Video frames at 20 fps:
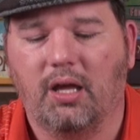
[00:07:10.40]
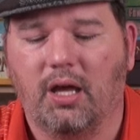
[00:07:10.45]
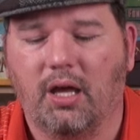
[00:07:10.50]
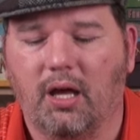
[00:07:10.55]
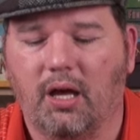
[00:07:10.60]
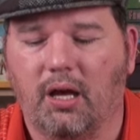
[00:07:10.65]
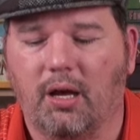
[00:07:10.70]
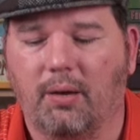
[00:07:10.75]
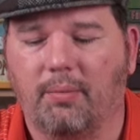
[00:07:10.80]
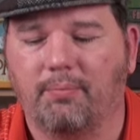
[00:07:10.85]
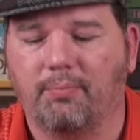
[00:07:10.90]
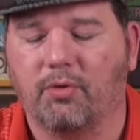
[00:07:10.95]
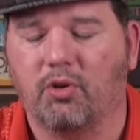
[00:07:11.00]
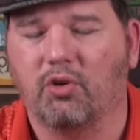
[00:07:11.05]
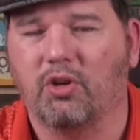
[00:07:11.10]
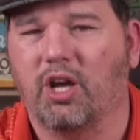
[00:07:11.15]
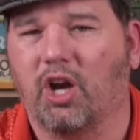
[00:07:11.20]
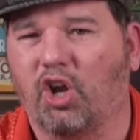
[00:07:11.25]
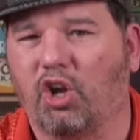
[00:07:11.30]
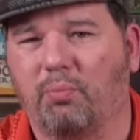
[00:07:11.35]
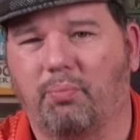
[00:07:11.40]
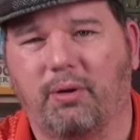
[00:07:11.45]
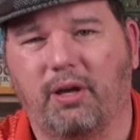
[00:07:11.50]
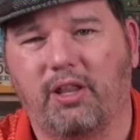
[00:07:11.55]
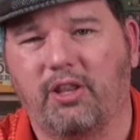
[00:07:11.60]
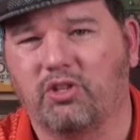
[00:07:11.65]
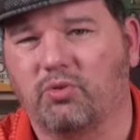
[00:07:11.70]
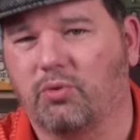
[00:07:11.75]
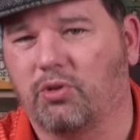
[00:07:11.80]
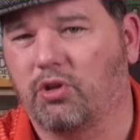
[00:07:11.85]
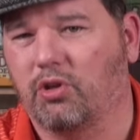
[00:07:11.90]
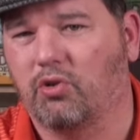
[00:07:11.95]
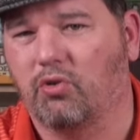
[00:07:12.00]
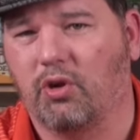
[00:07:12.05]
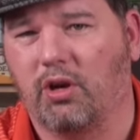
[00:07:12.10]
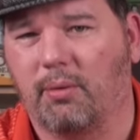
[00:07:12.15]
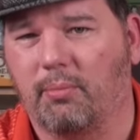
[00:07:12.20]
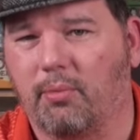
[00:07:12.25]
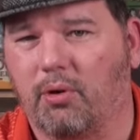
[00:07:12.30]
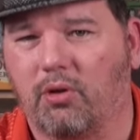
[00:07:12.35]
Um, you're not going to play this with your
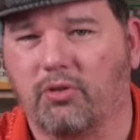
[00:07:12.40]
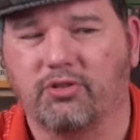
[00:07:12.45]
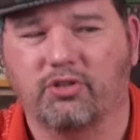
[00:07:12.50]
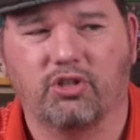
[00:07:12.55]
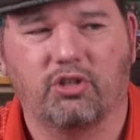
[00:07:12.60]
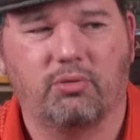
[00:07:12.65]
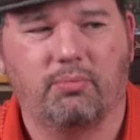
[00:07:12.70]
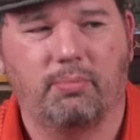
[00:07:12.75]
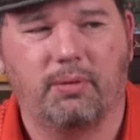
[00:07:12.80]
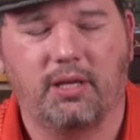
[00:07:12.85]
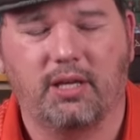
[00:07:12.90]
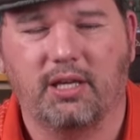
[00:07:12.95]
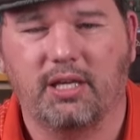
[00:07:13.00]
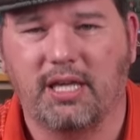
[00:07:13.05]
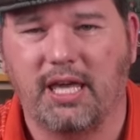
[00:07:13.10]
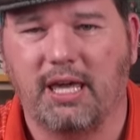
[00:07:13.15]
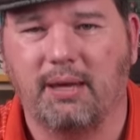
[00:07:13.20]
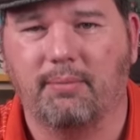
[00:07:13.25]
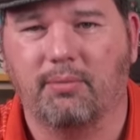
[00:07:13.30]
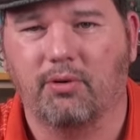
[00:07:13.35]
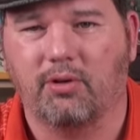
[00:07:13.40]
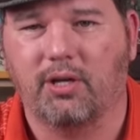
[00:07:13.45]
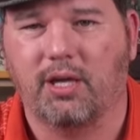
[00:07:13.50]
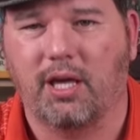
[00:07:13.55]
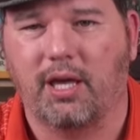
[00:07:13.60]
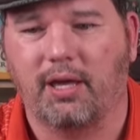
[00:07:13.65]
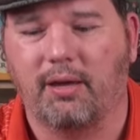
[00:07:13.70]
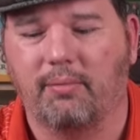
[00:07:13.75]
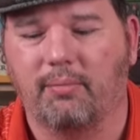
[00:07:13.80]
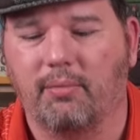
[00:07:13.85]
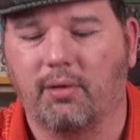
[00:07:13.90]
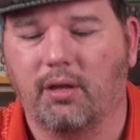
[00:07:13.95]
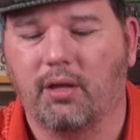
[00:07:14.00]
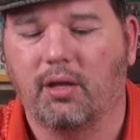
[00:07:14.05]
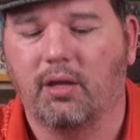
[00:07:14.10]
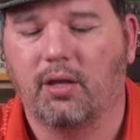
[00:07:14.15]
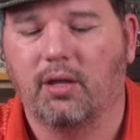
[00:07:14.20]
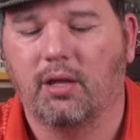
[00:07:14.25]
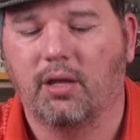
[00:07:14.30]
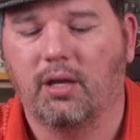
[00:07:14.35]
grandma. This is going to be a gamer game.
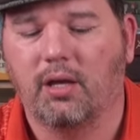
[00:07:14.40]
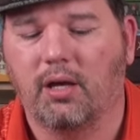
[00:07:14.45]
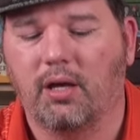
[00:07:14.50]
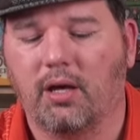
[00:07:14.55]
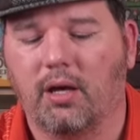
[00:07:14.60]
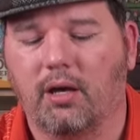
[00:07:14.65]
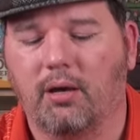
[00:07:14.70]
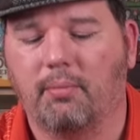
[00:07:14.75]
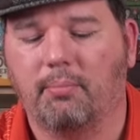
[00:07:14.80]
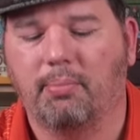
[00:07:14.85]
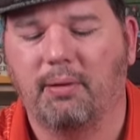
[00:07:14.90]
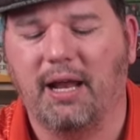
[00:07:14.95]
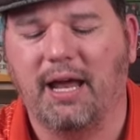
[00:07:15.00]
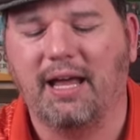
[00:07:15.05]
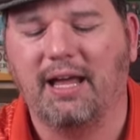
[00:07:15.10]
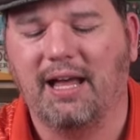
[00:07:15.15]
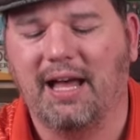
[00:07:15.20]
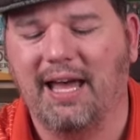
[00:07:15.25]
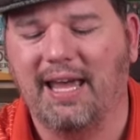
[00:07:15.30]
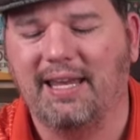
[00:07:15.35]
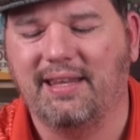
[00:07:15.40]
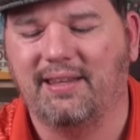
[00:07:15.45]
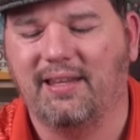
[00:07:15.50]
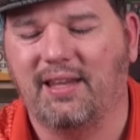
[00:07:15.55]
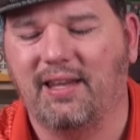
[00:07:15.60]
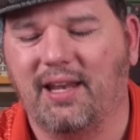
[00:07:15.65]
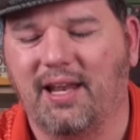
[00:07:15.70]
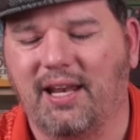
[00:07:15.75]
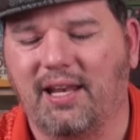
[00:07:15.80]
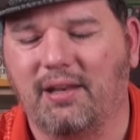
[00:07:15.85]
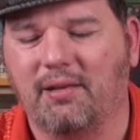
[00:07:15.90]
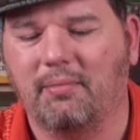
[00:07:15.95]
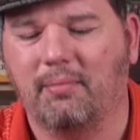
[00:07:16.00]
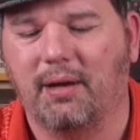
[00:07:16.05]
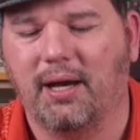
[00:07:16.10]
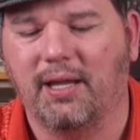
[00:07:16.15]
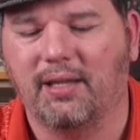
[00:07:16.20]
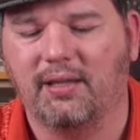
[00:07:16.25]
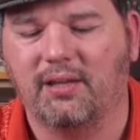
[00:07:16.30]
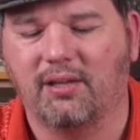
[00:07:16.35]
Uh, but I liked it. I didn't
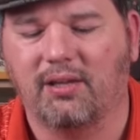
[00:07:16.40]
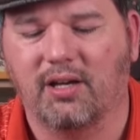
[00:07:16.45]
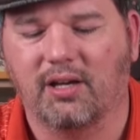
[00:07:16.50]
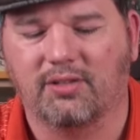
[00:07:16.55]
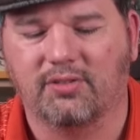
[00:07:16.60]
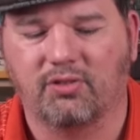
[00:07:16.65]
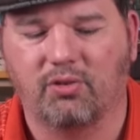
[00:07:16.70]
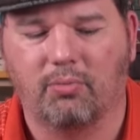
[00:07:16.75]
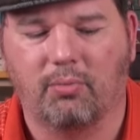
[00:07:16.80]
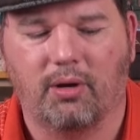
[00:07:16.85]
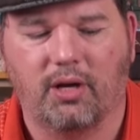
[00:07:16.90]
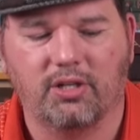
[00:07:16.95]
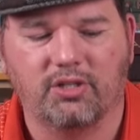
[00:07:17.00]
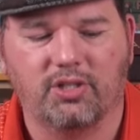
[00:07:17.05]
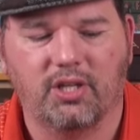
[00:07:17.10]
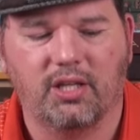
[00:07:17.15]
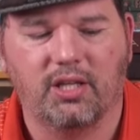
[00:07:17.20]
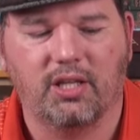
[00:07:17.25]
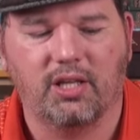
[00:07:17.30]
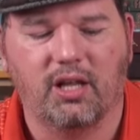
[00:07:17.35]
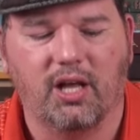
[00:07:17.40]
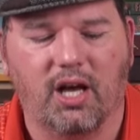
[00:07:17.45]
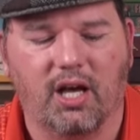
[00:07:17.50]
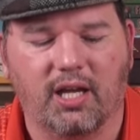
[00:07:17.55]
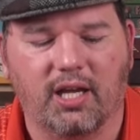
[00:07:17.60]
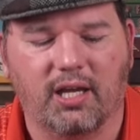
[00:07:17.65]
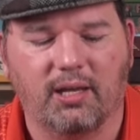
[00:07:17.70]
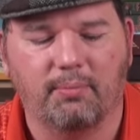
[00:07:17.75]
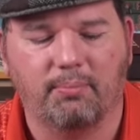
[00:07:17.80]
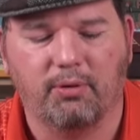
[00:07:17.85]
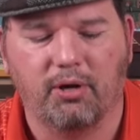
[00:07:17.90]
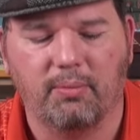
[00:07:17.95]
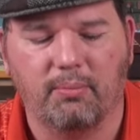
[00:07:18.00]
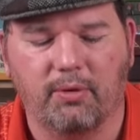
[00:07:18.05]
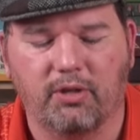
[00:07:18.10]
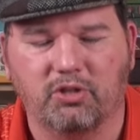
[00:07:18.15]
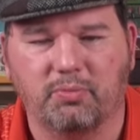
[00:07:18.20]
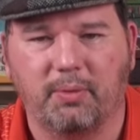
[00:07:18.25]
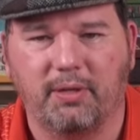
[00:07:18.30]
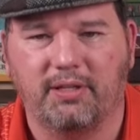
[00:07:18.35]
mind the luck so much. And the luck can pretty
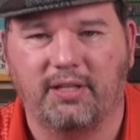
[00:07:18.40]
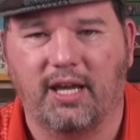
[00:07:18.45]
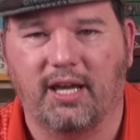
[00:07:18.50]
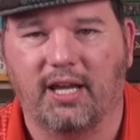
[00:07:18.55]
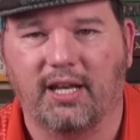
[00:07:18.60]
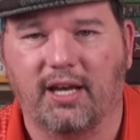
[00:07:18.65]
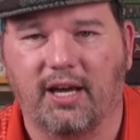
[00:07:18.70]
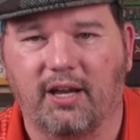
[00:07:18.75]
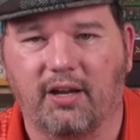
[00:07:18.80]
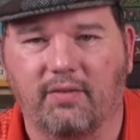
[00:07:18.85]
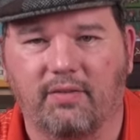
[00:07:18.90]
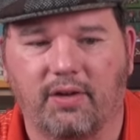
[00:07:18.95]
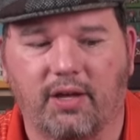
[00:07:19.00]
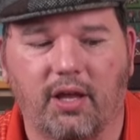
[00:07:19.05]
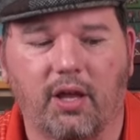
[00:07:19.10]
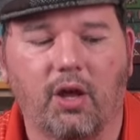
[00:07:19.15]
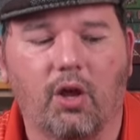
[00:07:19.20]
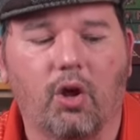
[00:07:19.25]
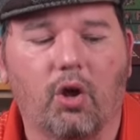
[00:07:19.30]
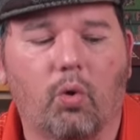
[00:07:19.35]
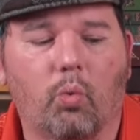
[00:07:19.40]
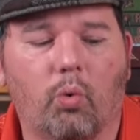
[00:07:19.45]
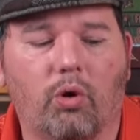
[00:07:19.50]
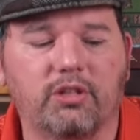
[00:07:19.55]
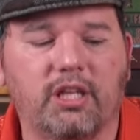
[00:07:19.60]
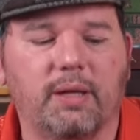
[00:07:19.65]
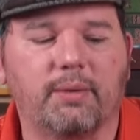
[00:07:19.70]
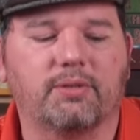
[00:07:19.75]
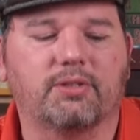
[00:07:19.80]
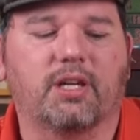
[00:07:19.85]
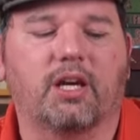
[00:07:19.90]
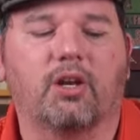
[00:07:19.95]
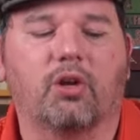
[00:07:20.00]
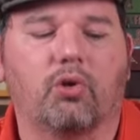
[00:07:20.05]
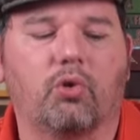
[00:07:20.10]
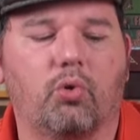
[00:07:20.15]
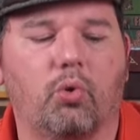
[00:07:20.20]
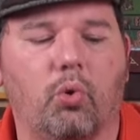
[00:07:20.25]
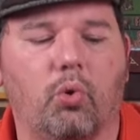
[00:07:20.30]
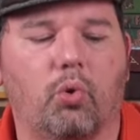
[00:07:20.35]
much be taken out of it. One thing that was kind
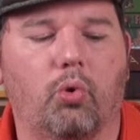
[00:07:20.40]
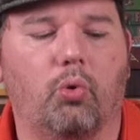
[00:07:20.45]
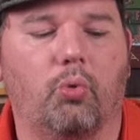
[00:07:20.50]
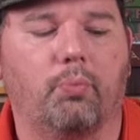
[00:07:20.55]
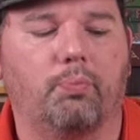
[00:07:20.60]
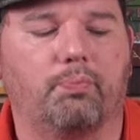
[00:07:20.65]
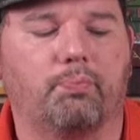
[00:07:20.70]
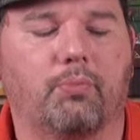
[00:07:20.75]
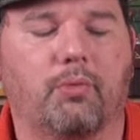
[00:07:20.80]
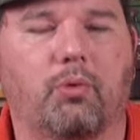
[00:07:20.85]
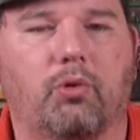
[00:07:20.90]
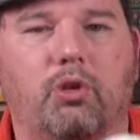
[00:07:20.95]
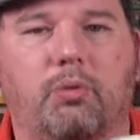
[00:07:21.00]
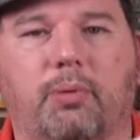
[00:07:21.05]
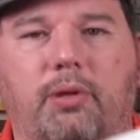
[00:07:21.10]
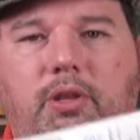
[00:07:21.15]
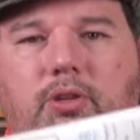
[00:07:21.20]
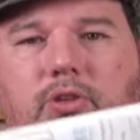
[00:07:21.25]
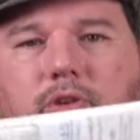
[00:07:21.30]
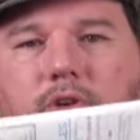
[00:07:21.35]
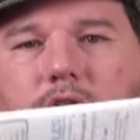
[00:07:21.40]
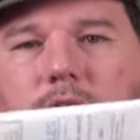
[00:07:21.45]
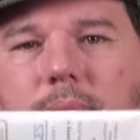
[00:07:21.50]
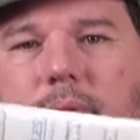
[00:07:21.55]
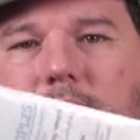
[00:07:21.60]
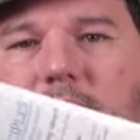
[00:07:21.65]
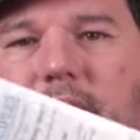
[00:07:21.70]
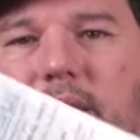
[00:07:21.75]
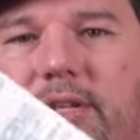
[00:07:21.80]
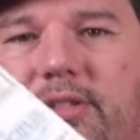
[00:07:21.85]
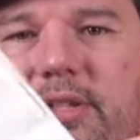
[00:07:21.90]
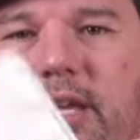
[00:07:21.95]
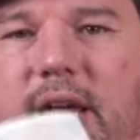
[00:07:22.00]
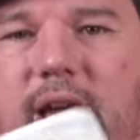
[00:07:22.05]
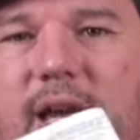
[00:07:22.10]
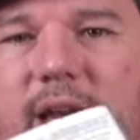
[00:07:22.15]
of cool when you play the tournament is it